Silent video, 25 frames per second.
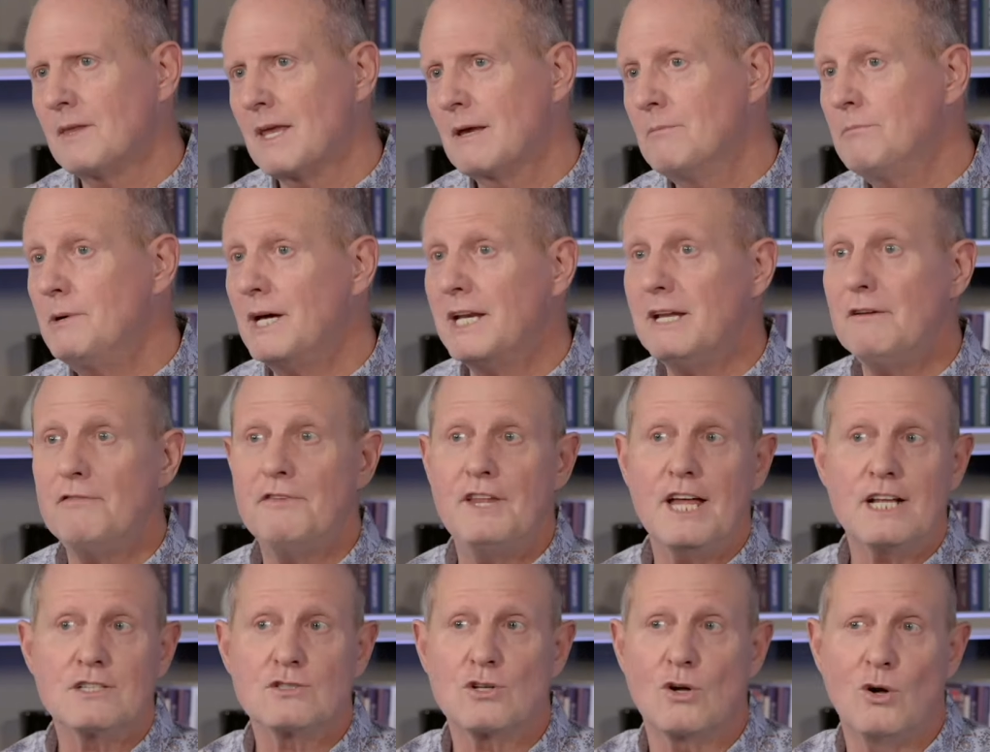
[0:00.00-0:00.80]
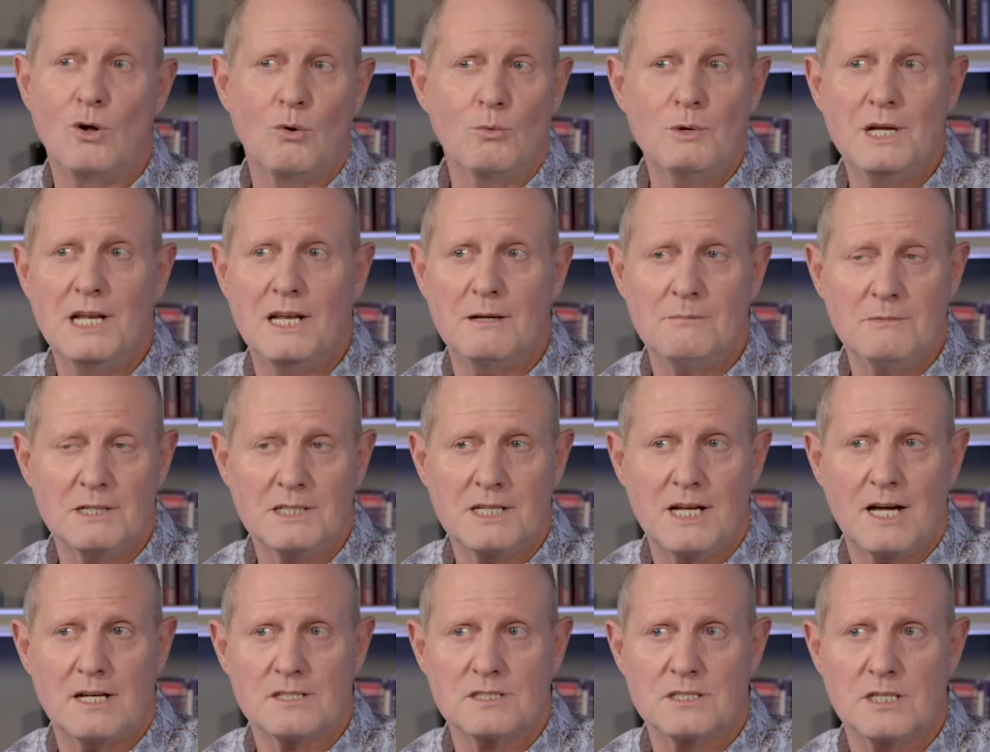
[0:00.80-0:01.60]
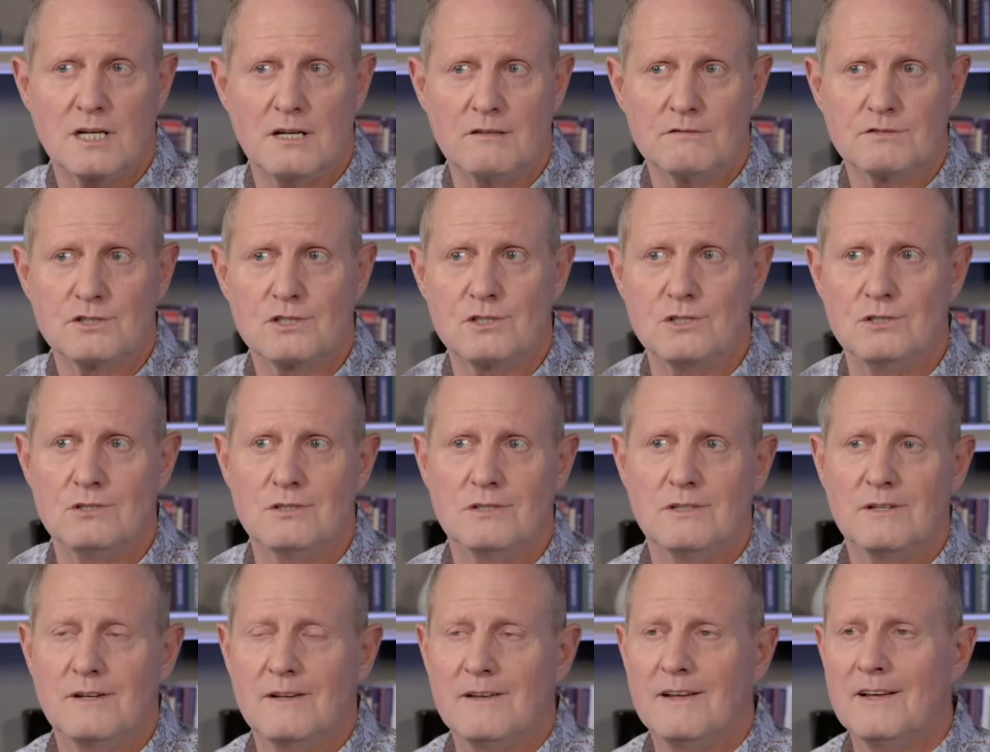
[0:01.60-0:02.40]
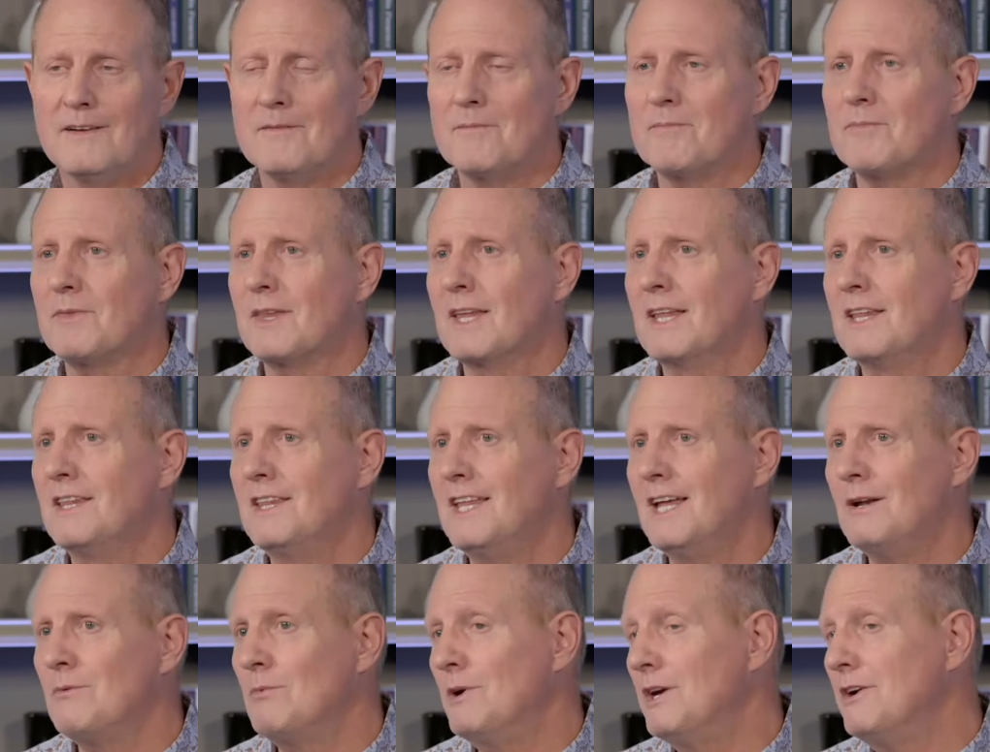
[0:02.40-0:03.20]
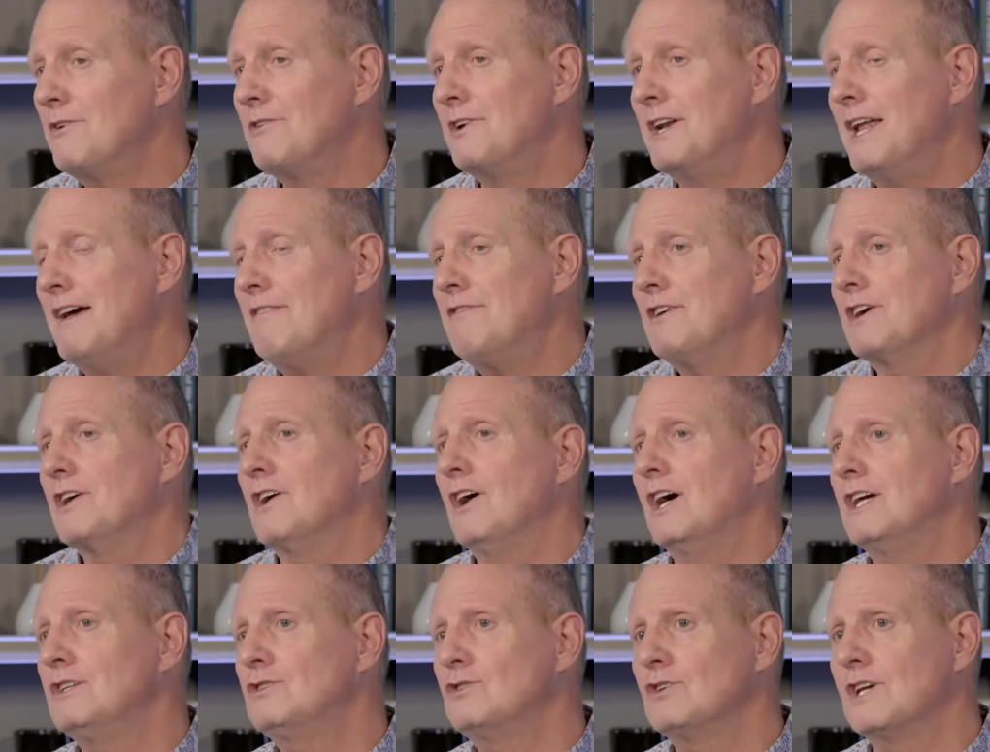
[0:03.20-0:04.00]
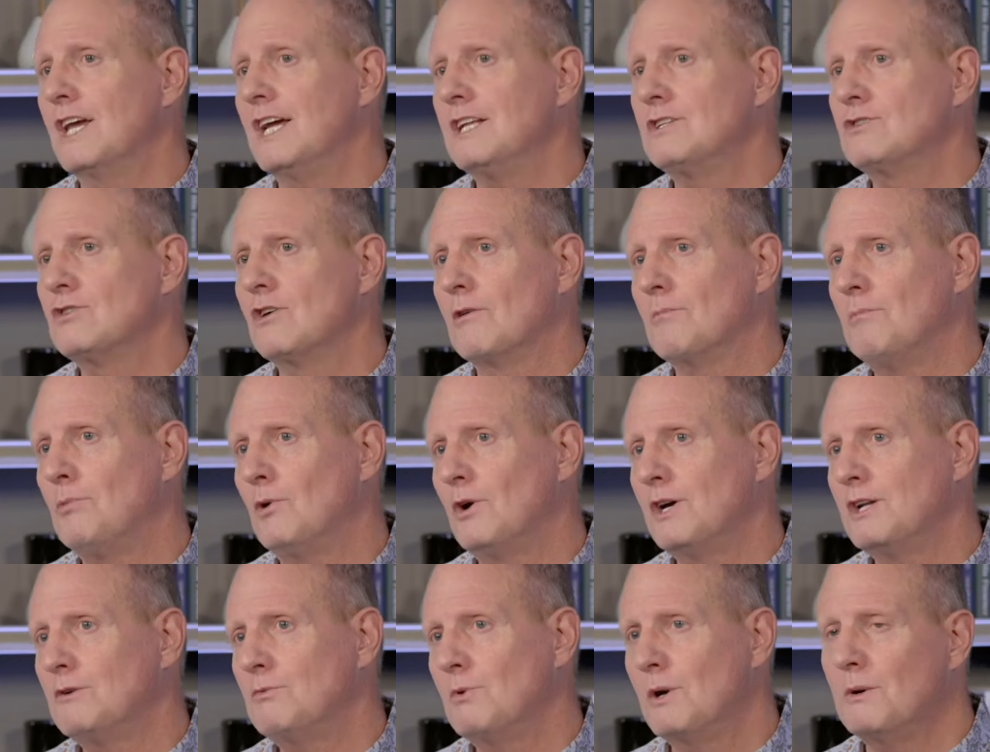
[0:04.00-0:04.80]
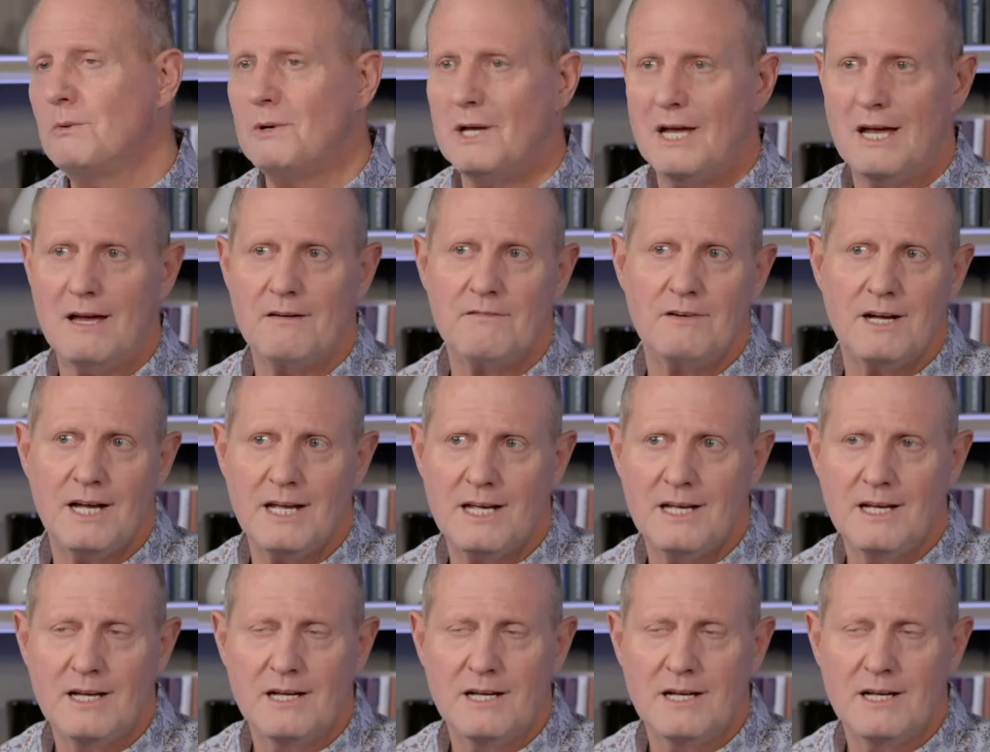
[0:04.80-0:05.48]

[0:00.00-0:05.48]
But if that's all we limit ourselves to, then we're never going to get to a point where we have a